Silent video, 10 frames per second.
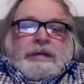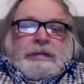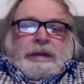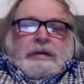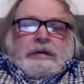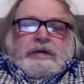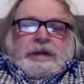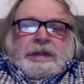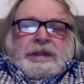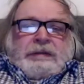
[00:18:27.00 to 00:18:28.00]
biblical
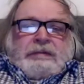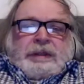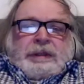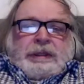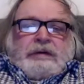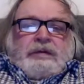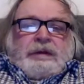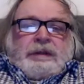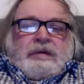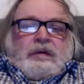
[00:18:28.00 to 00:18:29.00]
criticism has
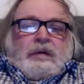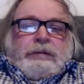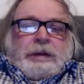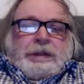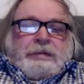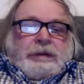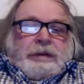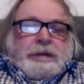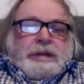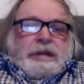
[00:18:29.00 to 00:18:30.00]
shown that in all
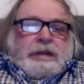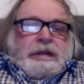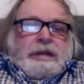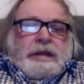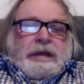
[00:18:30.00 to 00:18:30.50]
possibility,